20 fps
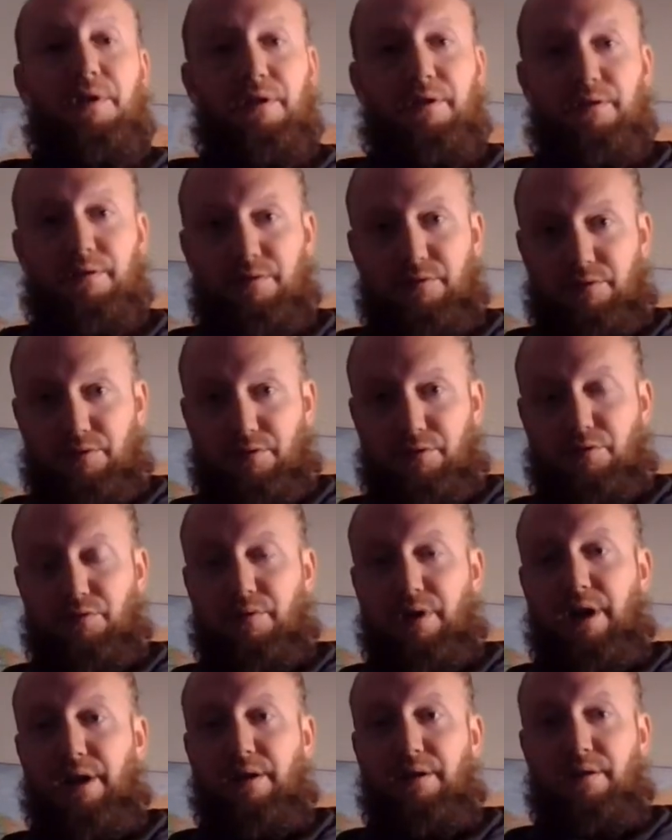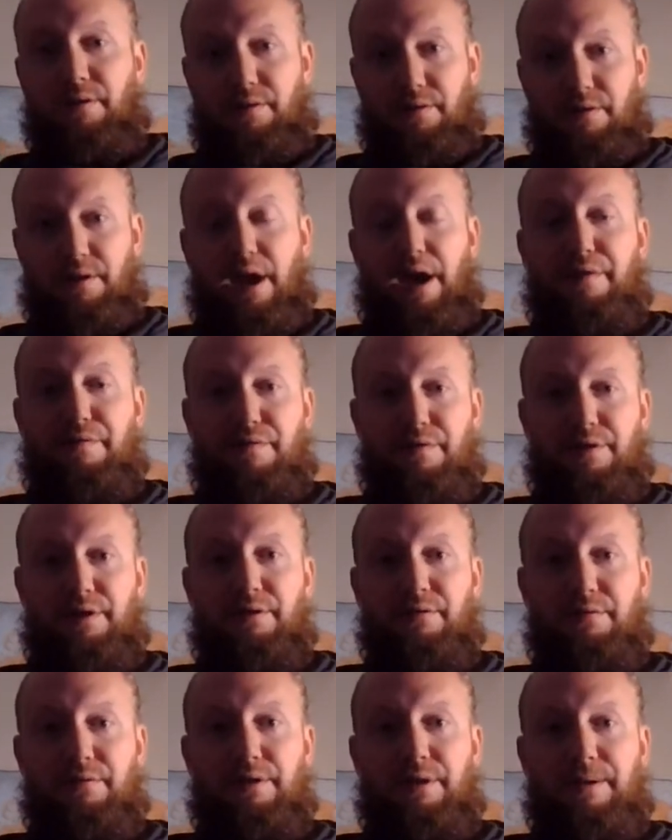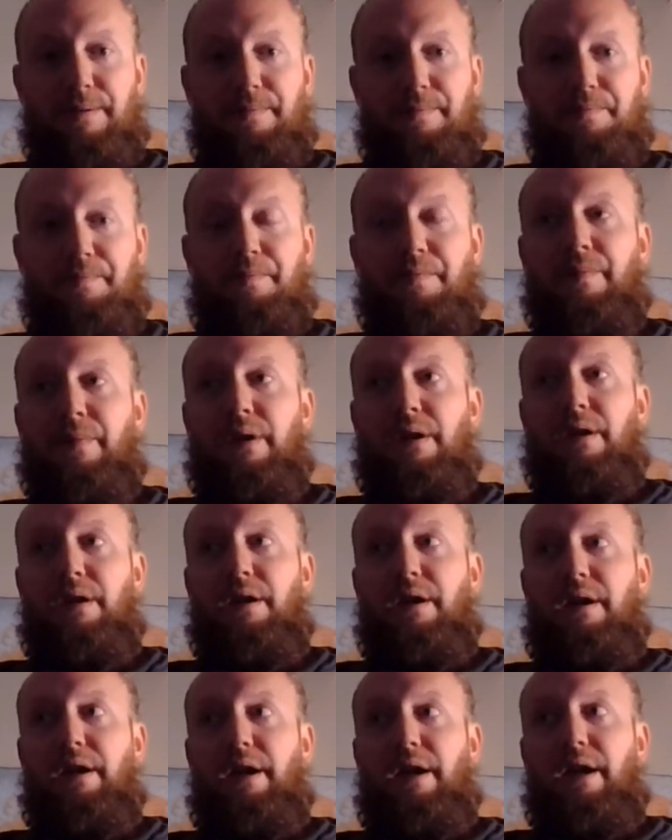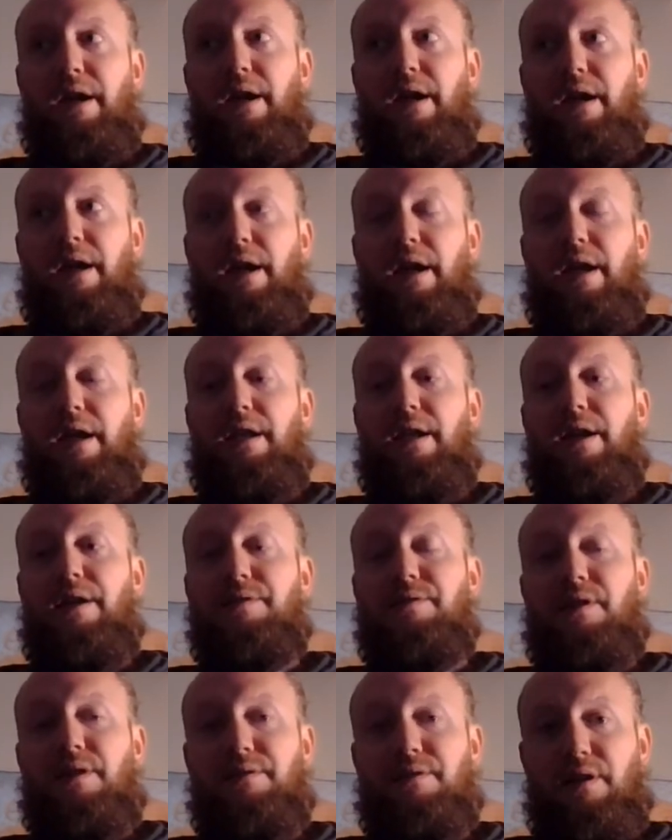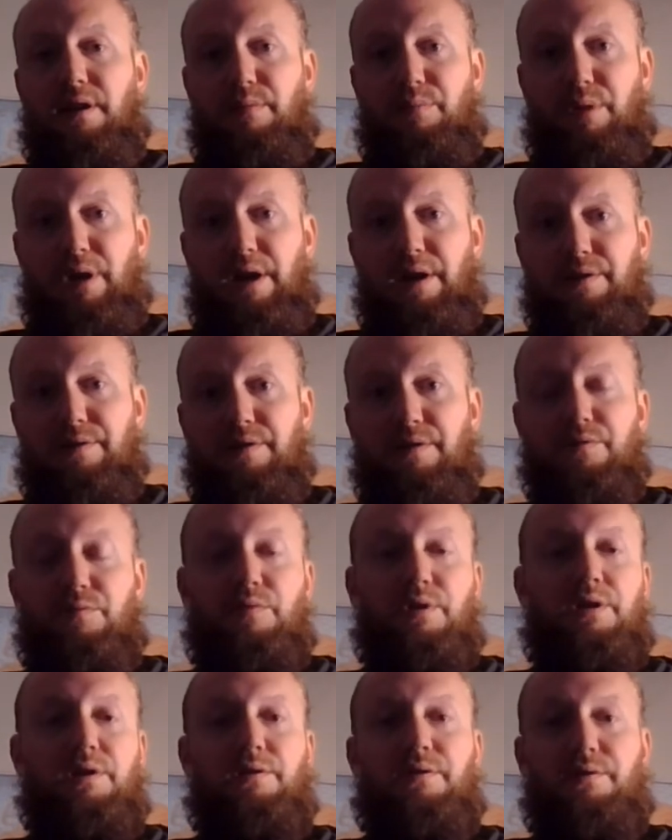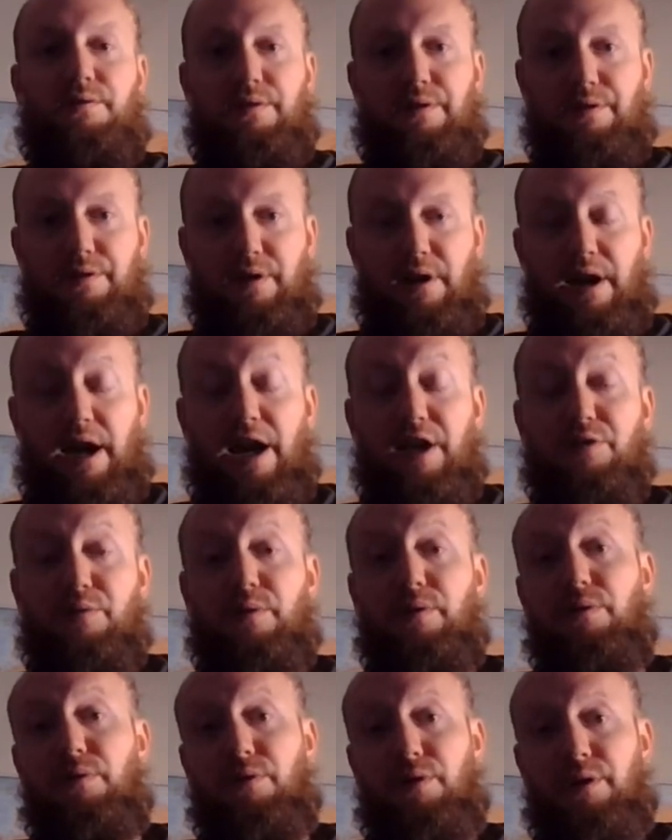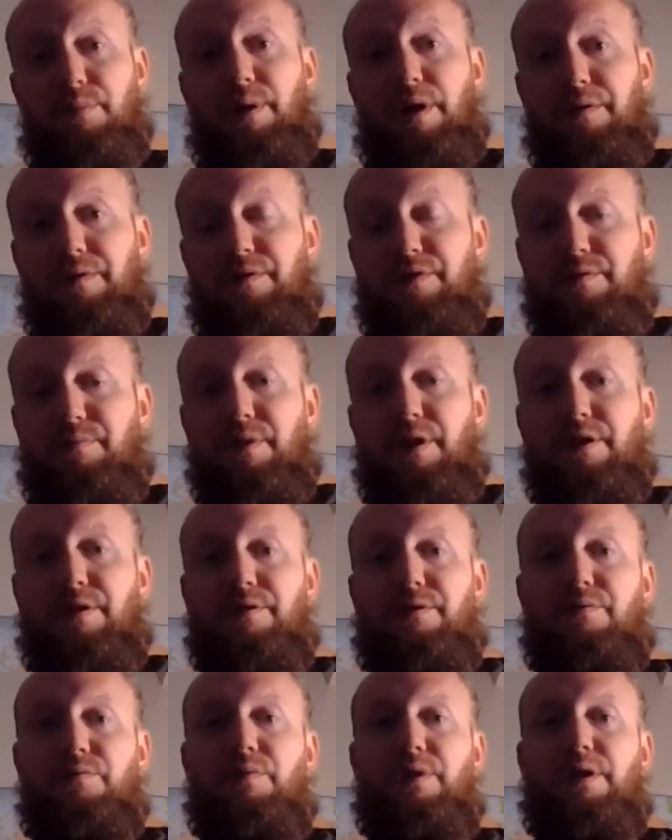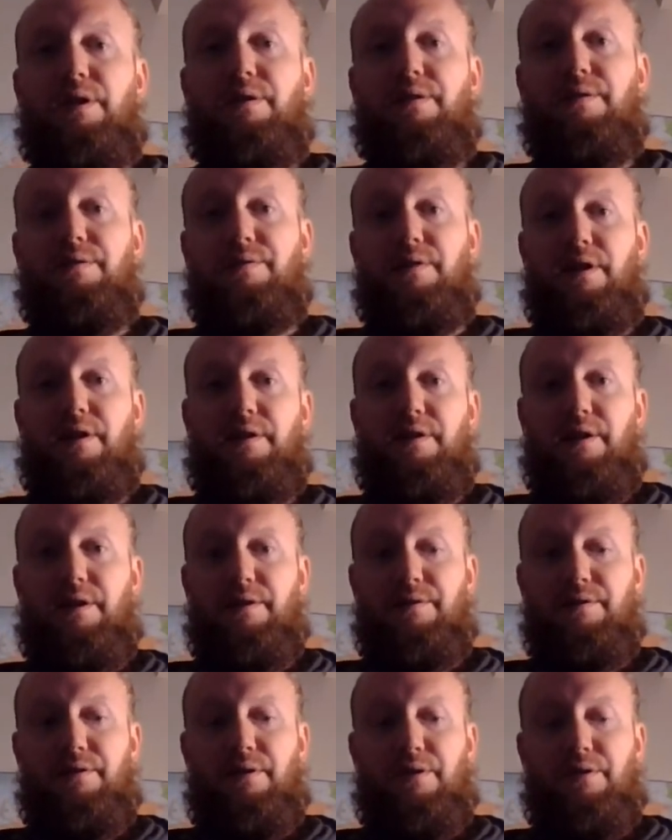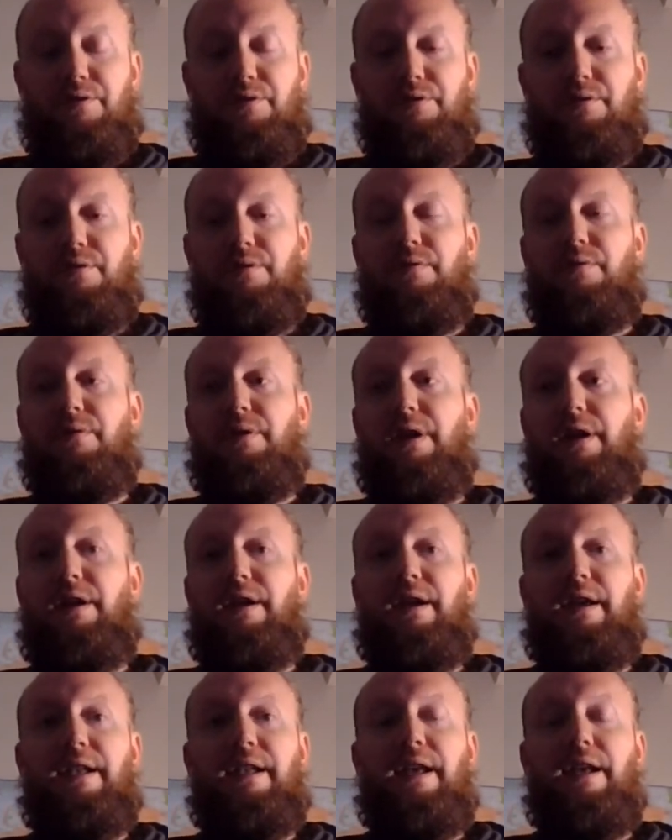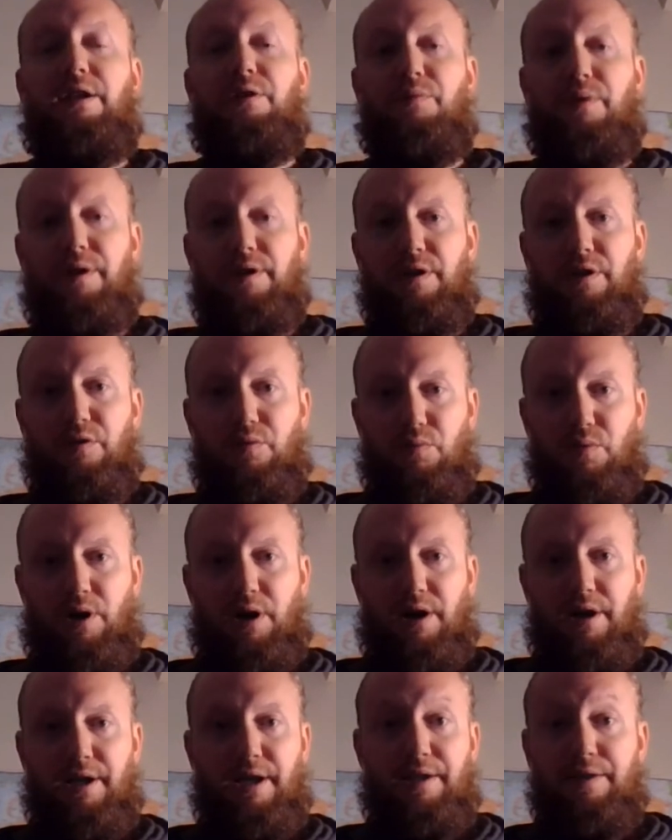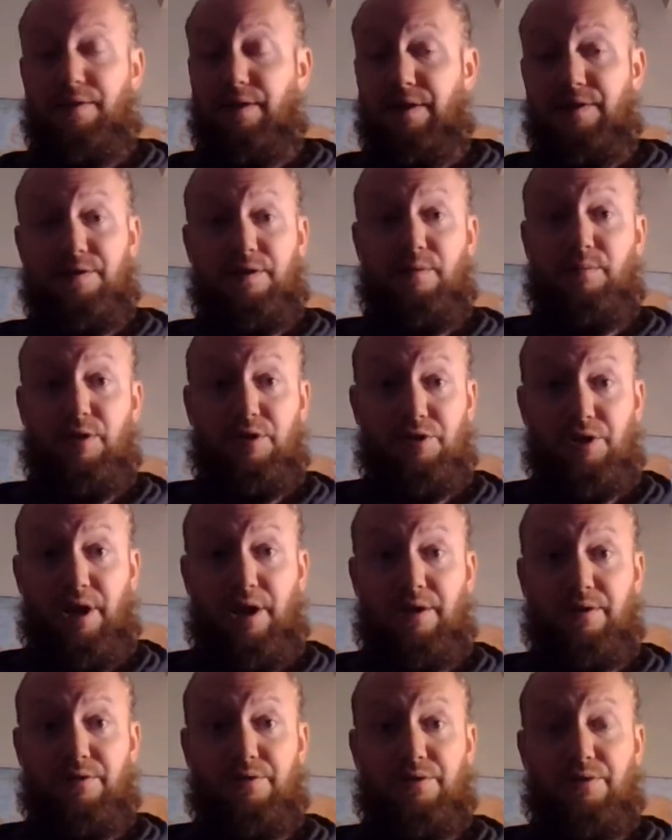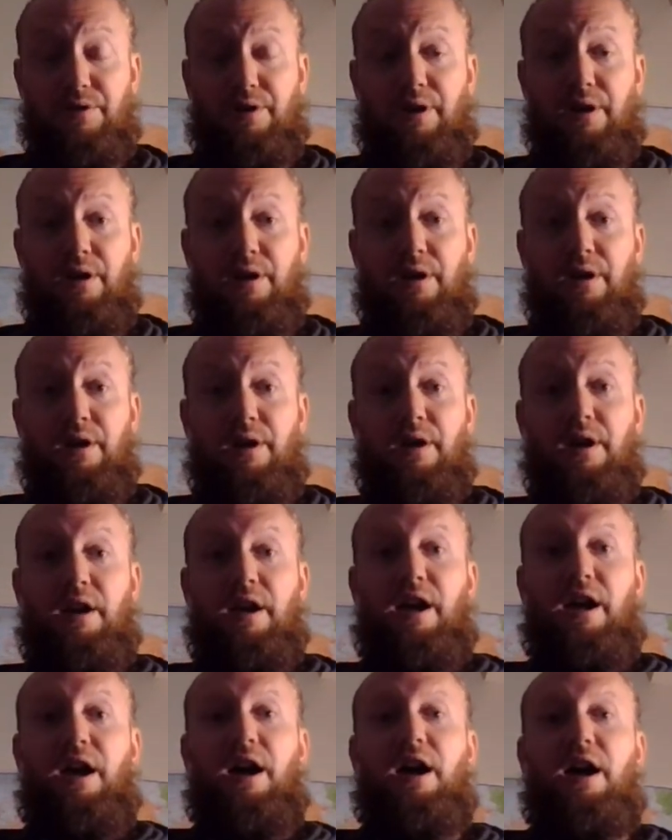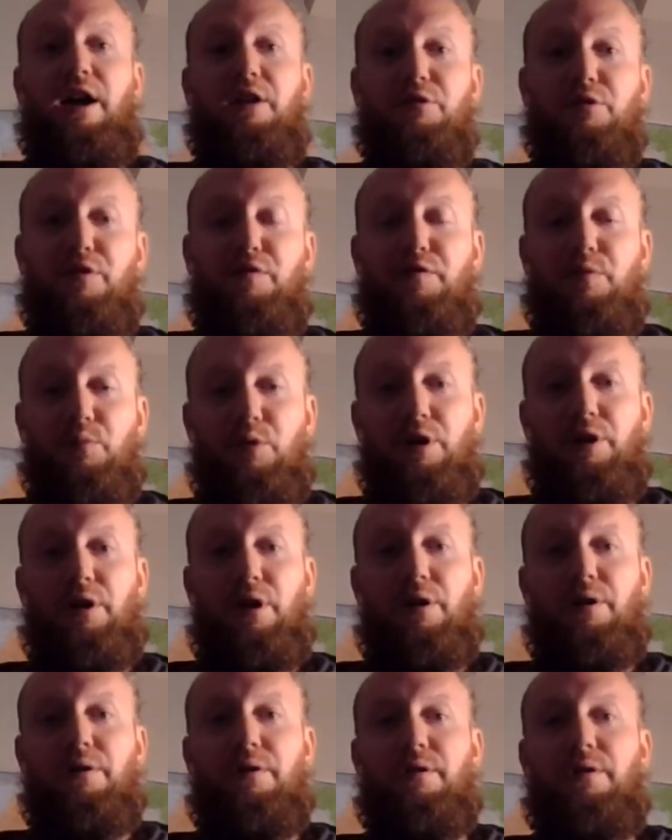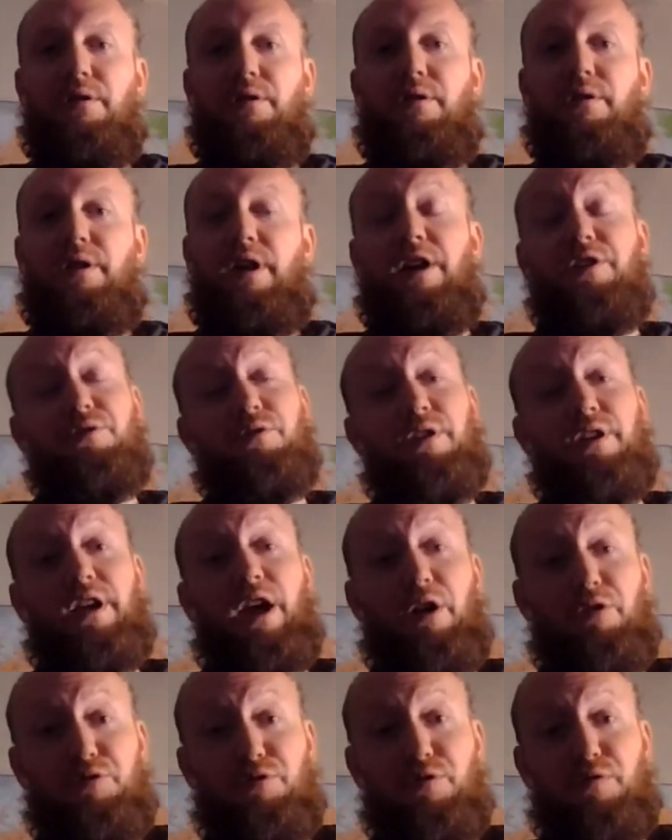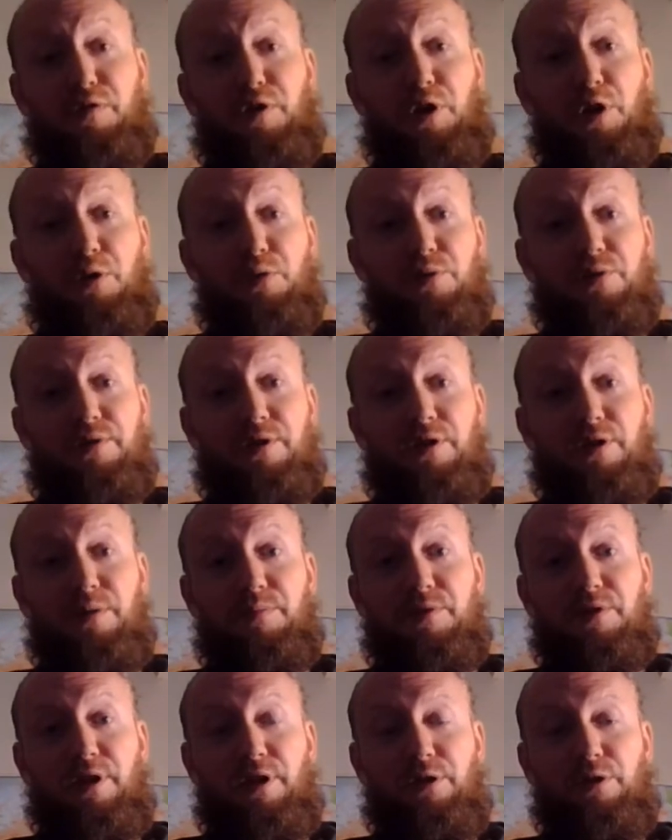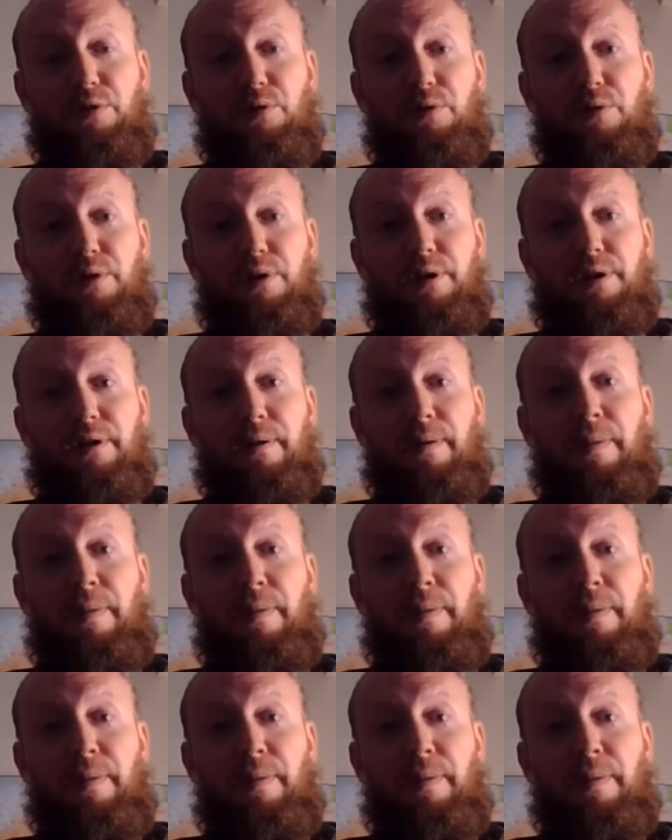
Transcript: going to create that fertility, and as that time passes, we can decide, as we learn about this space, we can design it as such, okay? In any way that you want, and things can be changed. I learned from one gardener, actually a couch surfing host in upstate New York.